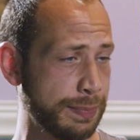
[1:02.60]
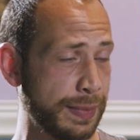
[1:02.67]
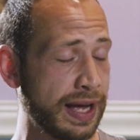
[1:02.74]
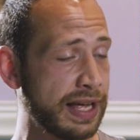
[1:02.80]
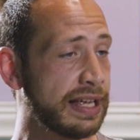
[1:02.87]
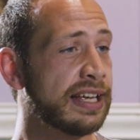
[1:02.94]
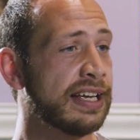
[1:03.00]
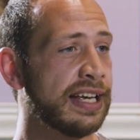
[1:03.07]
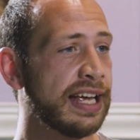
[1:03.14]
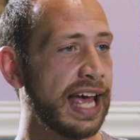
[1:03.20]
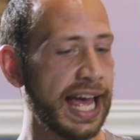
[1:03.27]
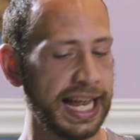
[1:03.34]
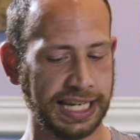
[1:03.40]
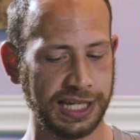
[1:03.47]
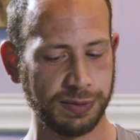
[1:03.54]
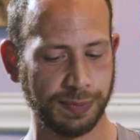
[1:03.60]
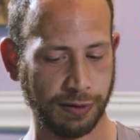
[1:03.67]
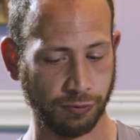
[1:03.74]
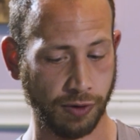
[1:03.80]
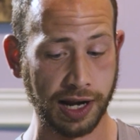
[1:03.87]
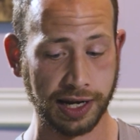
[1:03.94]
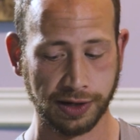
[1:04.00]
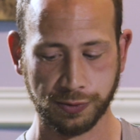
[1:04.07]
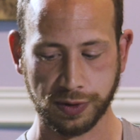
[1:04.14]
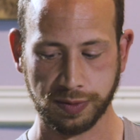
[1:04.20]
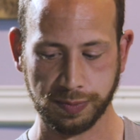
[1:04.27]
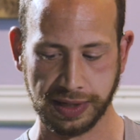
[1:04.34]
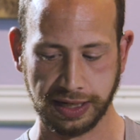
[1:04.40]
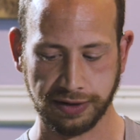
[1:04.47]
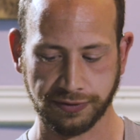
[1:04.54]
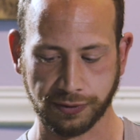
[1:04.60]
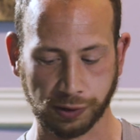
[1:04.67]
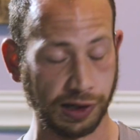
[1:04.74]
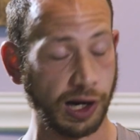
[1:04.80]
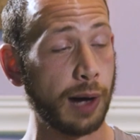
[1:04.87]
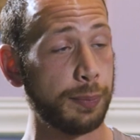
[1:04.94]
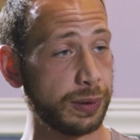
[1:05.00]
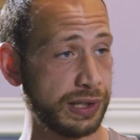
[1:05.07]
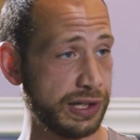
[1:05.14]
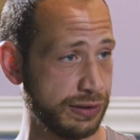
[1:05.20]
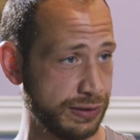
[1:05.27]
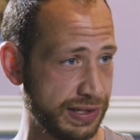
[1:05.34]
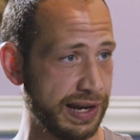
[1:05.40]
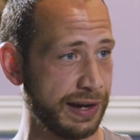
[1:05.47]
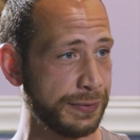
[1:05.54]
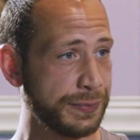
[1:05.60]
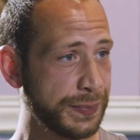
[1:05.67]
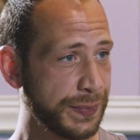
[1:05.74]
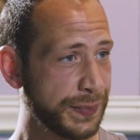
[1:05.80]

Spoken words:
a mutt, and he's been running with me for a couple years now.